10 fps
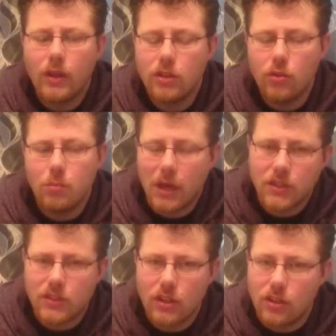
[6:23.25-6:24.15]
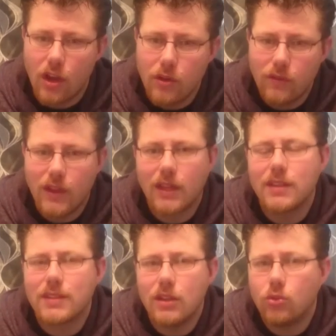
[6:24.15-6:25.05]
you must know
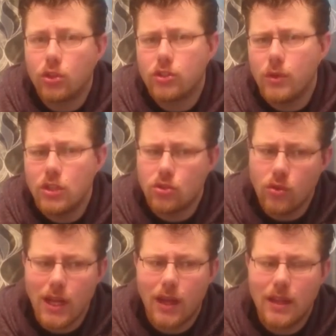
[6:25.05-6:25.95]
things in order to enjoy it?